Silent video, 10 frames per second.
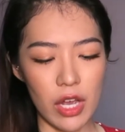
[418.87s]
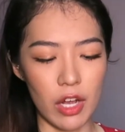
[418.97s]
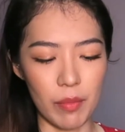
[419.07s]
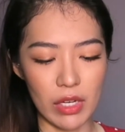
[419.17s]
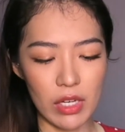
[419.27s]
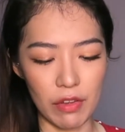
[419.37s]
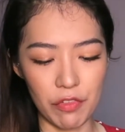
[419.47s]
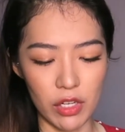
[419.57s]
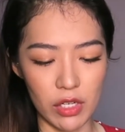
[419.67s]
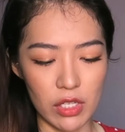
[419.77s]
I think
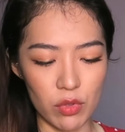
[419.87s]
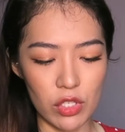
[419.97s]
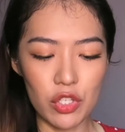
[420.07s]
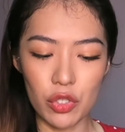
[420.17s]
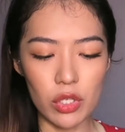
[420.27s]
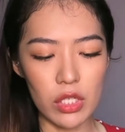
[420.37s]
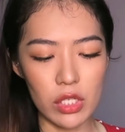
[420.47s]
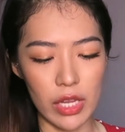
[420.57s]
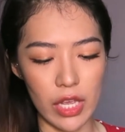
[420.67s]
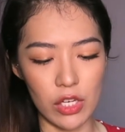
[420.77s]
definitely this one is good,
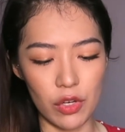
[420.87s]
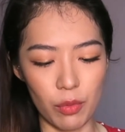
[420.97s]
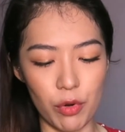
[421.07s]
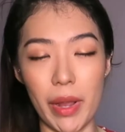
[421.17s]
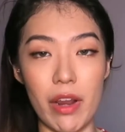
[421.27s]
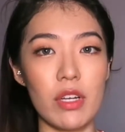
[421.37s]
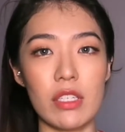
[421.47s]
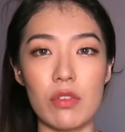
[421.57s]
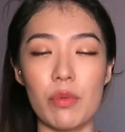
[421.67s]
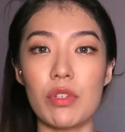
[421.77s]
and you know, probiotics
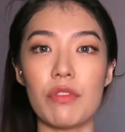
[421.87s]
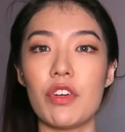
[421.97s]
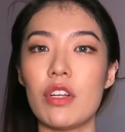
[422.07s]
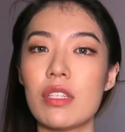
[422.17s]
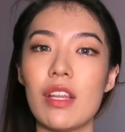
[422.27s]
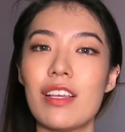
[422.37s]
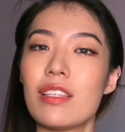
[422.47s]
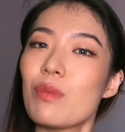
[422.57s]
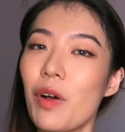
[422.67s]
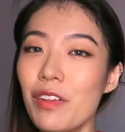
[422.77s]
is always good for the skin
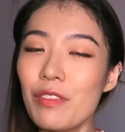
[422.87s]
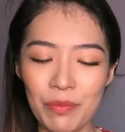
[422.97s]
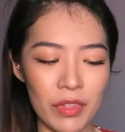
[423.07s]
as well.